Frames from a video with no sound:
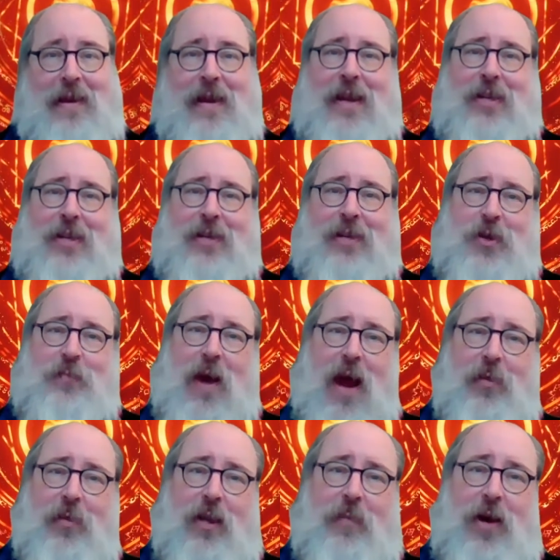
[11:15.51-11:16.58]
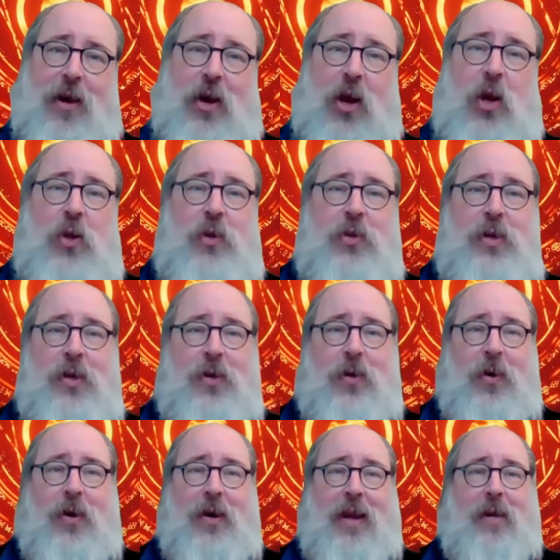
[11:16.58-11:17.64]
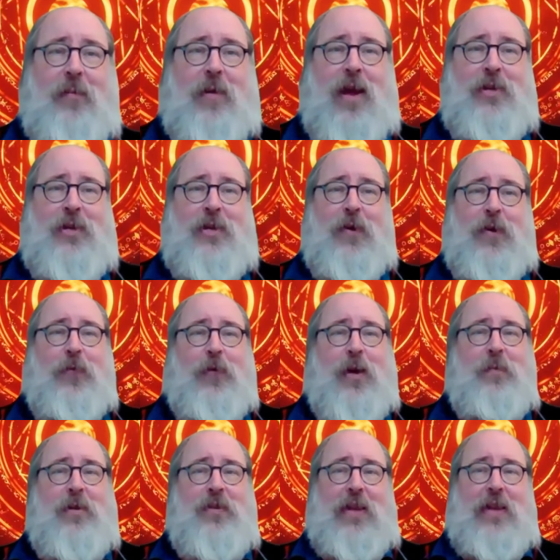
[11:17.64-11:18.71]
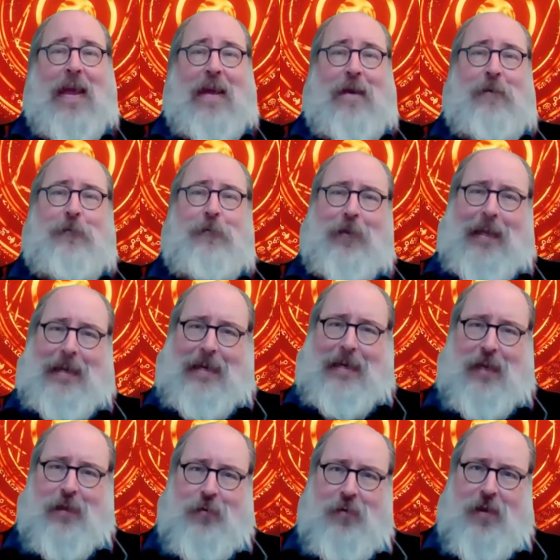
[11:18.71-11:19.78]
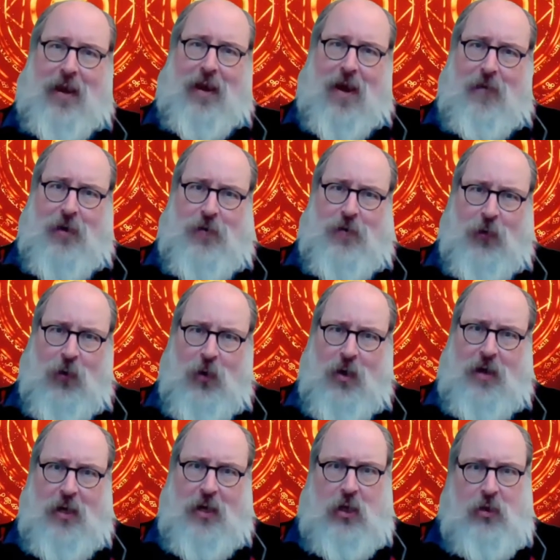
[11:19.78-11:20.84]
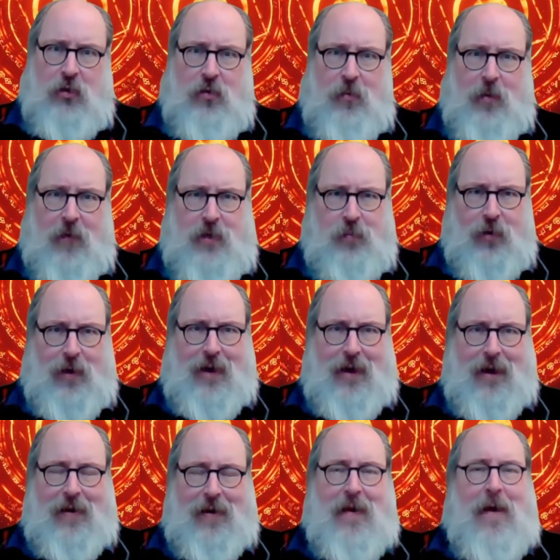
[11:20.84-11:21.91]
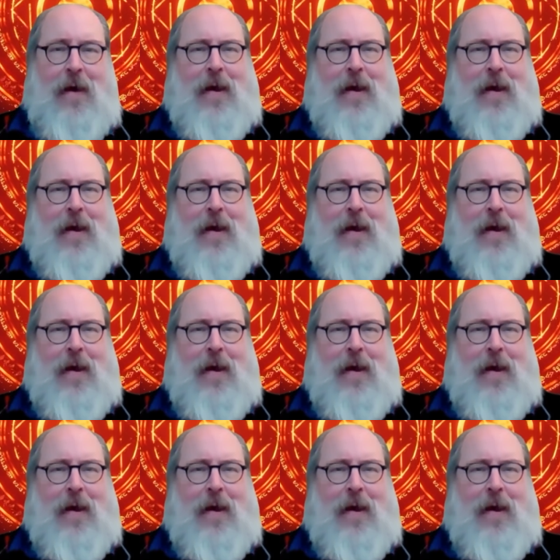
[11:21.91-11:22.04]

He starts babbling about hallucinatory and imaginary fragments, flitting through the cavernous void and gloom of his brain.